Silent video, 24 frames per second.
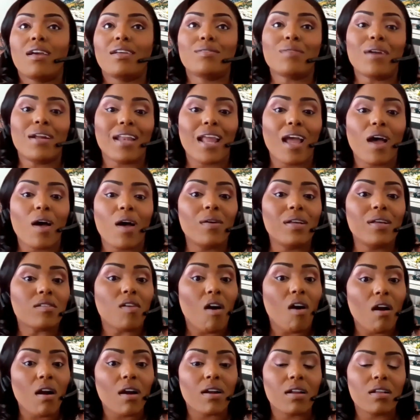Because right now it's
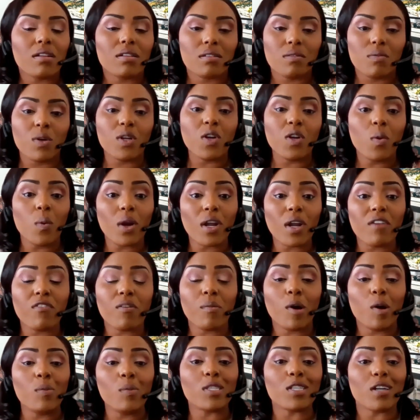hard. When you're working
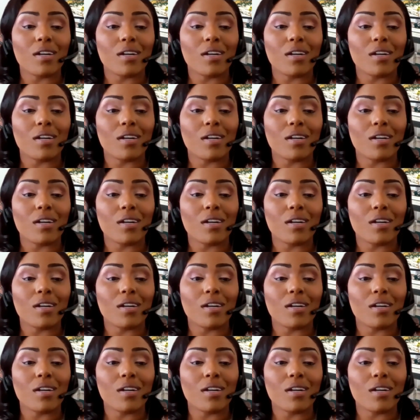from home,